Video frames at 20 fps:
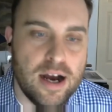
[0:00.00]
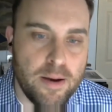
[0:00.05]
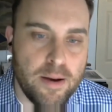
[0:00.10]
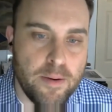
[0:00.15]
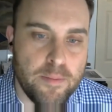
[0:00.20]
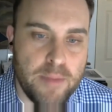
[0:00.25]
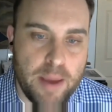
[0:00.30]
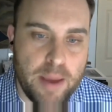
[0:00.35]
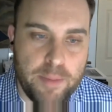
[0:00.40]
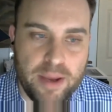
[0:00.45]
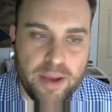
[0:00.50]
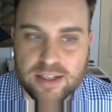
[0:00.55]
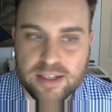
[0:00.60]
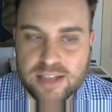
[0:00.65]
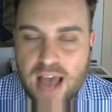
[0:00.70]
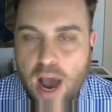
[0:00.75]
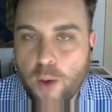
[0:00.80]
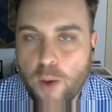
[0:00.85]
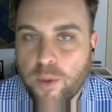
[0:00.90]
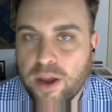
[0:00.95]
maybe it's
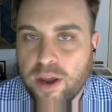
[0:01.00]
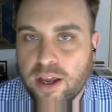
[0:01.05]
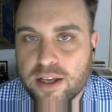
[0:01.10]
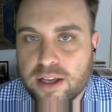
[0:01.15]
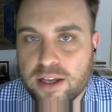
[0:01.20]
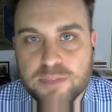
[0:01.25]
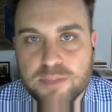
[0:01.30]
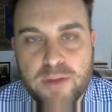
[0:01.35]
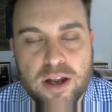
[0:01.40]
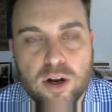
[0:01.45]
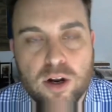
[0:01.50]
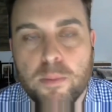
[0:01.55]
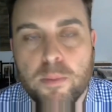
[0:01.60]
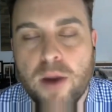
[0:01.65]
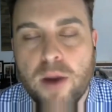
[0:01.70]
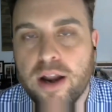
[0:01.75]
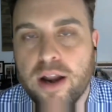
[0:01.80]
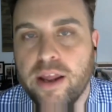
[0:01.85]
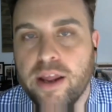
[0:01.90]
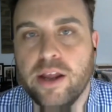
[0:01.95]
how we spend our
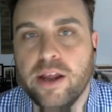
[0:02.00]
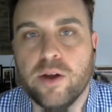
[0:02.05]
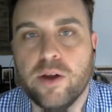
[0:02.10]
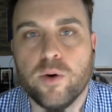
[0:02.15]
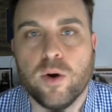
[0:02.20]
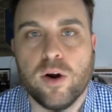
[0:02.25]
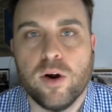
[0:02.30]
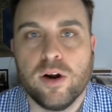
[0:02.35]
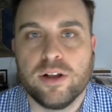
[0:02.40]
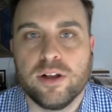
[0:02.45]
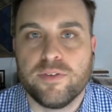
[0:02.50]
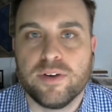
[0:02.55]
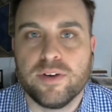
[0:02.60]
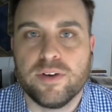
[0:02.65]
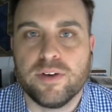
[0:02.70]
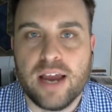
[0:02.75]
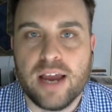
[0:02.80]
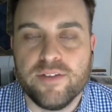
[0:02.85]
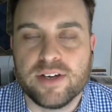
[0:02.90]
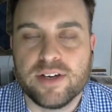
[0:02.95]
money or
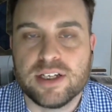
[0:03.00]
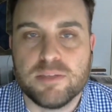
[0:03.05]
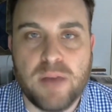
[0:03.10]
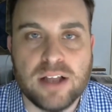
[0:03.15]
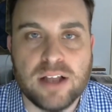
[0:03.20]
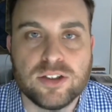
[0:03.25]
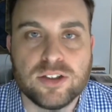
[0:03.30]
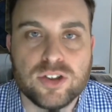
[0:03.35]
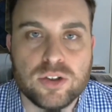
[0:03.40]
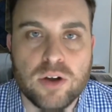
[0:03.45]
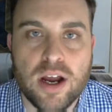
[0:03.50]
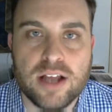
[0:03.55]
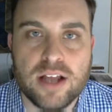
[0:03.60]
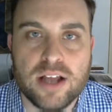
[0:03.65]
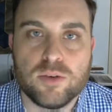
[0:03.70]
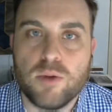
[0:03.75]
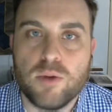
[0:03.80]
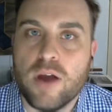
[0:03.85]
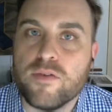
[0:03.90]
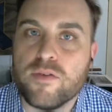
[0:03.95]
different kind of expense
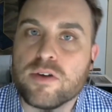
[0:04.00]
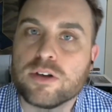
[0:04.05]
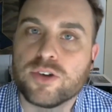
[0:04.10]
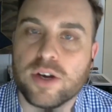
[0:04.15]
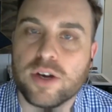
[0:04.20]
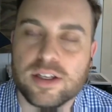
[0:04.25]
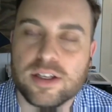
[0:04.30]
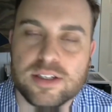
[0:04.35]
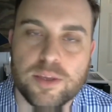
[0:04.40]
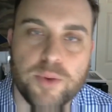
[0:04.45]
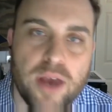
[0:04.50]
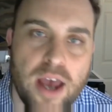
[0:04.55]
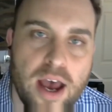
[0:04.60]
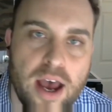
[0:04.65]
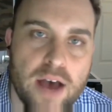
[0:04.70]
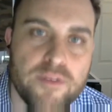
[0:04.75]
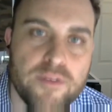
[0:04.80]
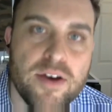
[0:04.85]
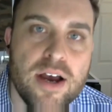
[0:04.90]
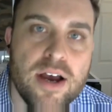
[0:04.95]
trends or revenue trends that we
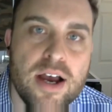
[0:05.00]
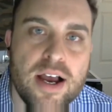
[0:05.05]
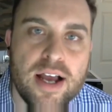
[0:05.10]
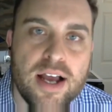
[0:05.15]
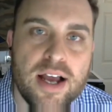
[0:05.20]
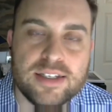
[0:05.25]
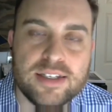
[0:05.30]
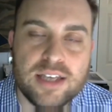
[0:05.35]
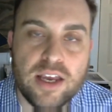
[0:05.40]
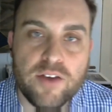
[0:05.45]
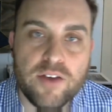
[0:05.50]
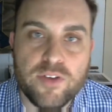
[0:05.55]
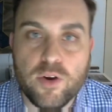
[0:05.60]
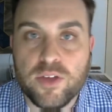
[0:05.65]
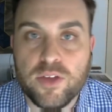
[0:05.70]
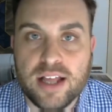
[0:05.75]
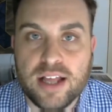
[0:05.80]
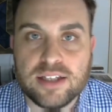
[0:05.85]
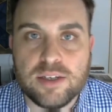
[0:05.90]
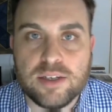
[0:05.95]
have, and see if there are
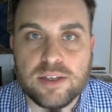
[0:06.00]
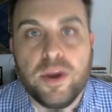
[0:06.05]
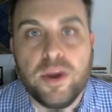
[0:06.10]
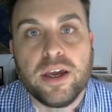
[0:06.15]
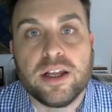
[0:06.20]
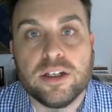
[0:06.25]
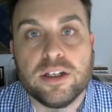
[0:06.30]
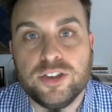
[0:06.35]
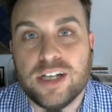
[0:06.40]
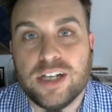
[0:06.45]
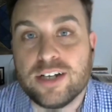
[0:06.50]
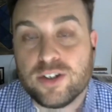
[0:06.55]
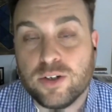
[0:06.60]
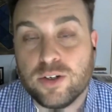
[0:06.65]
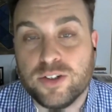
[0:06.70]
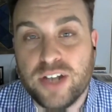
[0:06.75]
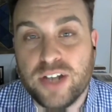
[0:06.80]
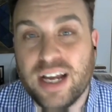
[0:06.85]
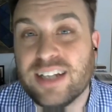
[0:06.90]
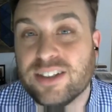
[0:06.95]
things that we can adjust or
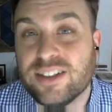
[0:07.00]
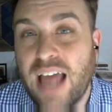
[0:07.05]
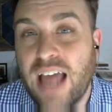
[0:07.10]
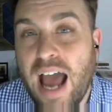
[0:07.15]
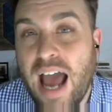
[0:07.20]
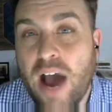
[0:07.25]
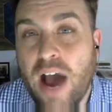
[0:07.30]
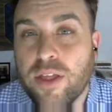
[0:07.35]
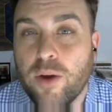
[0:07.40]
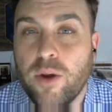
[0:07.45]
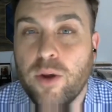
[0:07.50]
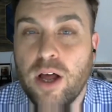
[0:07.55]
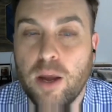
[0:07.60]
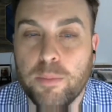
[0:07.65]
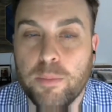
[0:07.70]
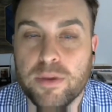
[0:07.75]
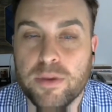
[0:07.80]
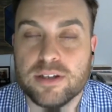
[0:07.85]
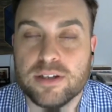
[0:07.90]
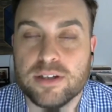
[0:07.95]
change now that will
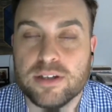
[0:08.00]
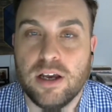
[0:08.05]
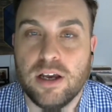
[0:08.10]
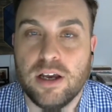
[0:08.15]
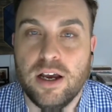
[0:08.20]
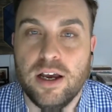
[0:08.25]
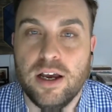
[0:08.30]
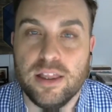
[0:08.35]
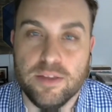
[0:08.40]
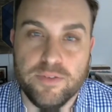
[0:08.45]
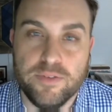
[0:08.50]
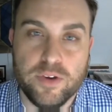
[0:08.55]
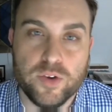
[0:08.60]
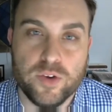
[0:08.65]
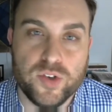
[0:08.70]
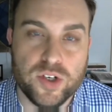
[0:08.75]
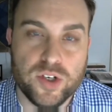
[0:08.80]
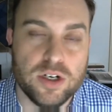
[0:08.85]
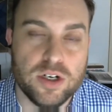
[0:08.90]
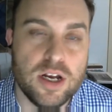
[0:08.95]
help us in the
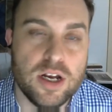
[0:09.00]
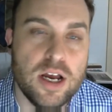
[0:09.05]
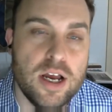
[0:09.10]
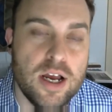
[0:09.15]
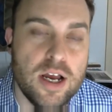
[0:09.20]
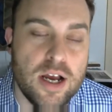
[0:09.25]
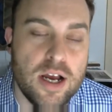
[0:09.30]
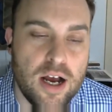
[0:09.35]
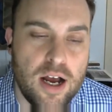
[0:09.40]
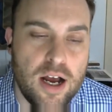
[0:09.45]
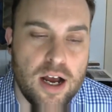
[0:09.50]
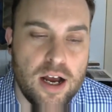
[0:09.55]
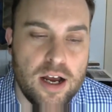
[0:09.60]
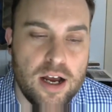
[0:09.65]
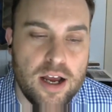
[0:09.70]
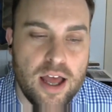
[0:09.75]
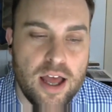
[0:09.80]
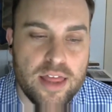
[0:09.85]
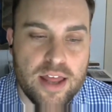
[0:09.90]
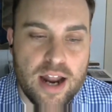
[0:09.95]
future.
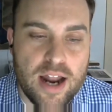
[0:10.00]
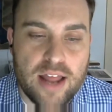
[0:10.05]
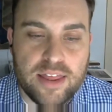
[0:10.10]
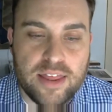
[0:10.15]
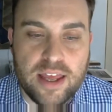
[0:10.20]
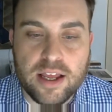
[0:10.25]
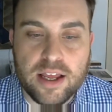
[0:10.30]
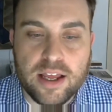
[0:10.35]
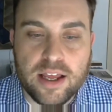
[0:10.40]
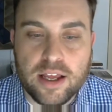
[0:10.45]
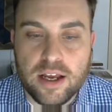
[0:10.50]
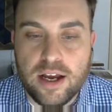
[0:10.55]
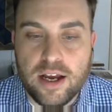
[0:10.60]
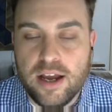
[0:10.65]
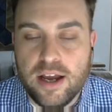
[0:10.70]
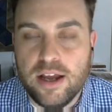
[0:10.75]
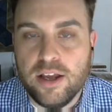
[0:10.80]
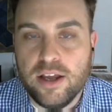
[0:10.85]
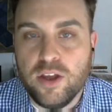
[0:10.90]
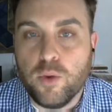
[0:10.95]
And then I think
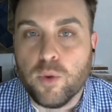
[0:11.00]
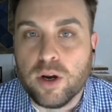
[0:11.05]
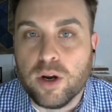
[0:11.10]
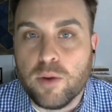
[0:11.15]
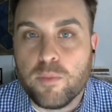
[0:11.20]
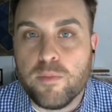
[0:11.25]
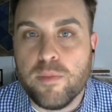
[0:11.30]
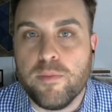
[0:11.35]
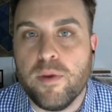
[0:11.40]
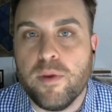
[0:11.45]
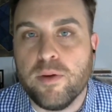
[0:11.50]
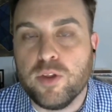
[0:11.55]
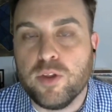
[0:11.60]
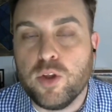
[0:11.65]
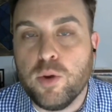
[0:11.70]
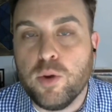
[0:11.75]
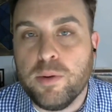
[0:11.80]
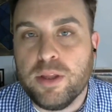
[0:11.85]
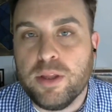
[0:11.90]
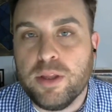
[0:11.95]
you want
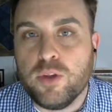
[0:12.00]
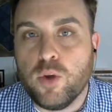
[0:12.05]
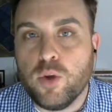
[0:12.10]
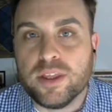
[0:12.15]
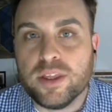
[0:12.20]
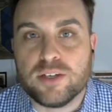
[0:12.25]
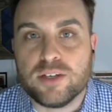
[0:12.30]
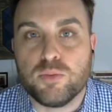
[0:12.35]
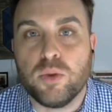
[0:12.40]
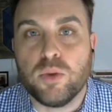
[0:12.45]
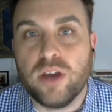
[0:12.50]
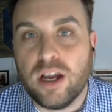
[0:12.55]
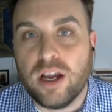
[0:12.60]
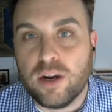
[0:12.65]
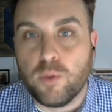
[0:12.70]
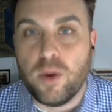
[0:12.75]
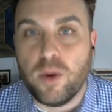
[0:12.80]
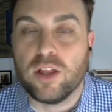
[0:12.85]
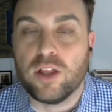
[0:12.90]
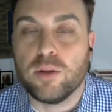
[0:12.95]
to doing this really on a
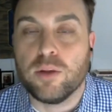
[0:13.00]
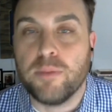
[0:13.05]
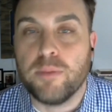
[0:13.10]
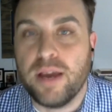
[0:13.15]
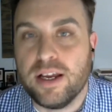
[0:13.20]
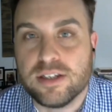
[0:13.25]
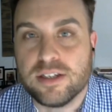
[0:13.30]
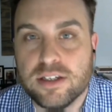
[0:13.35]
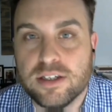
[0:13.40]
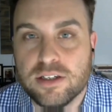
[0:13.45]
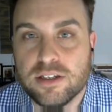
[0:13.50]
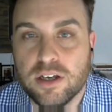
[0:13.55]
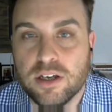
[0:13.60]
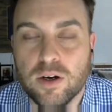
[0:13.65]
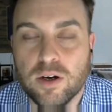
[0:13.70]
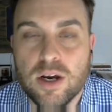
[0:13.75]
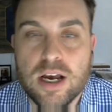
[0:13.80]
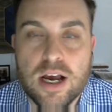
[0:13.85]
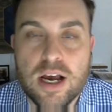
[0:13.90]
regular basis. So,